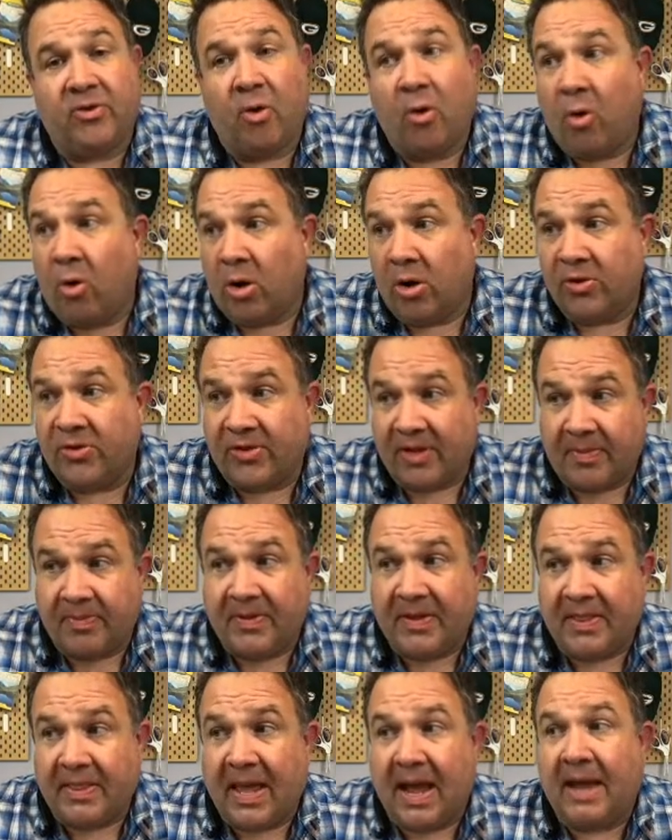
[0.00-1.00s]
or
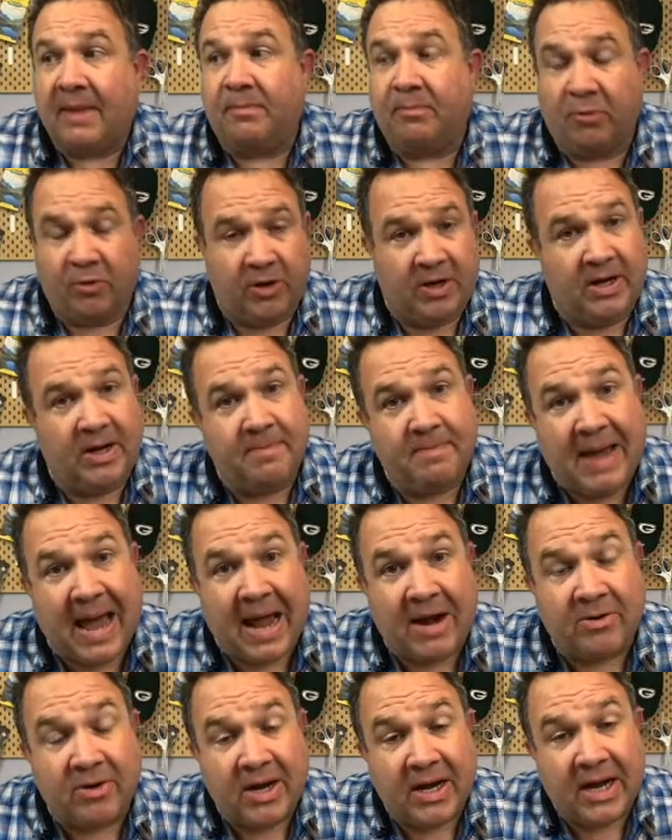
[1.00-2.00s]
something like putting a
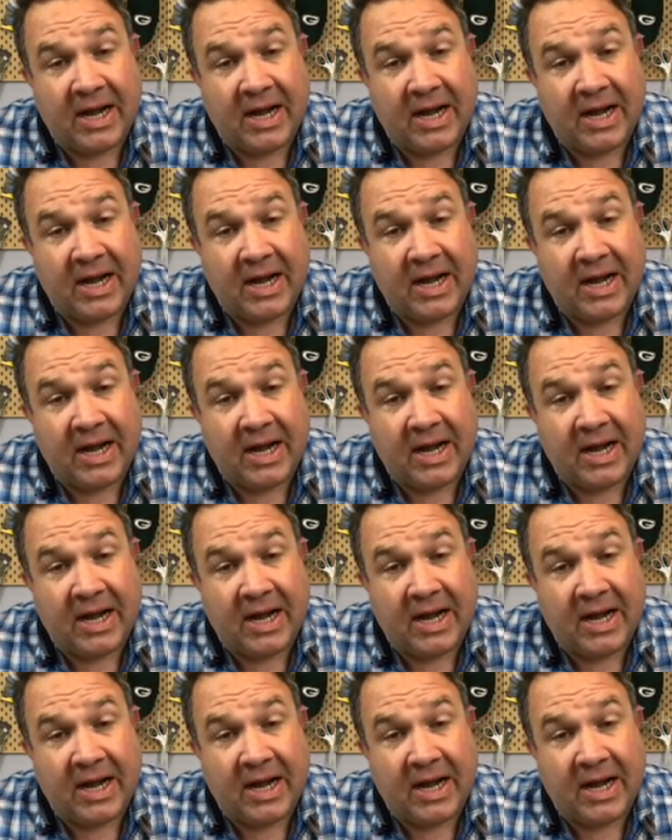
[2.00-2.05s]
battery in an